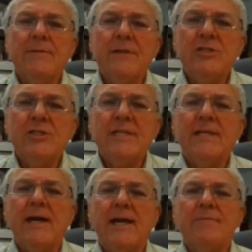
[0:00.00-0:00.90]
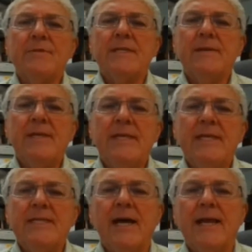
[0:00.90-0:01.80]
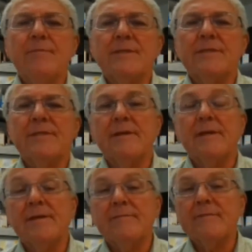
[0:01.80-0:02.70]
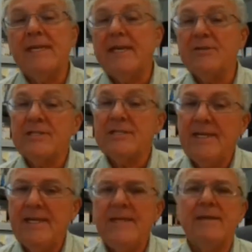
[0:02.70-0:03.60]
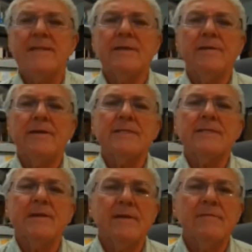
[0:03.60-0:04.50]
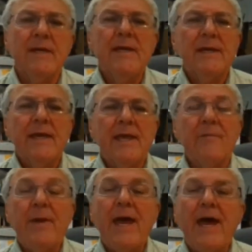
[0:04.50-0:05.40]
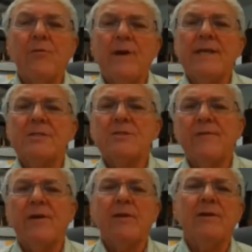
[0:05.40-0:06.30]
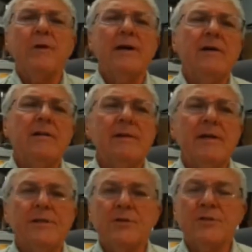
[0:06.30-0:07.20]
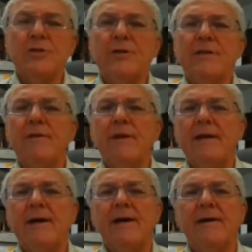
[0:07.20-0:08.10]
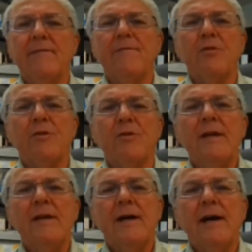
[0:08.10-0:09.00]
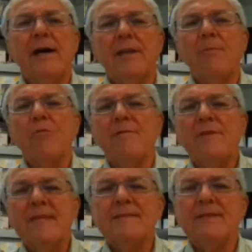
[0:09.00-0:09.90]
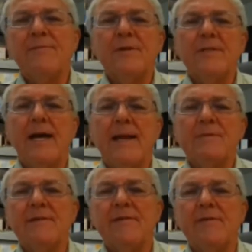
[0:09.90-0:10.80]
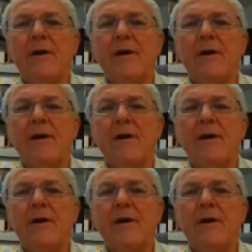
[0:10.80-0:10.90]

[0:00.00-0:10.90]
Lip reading: CBG types, CBD types, THC as a And the pathways are fairly well understood for a number of these different types of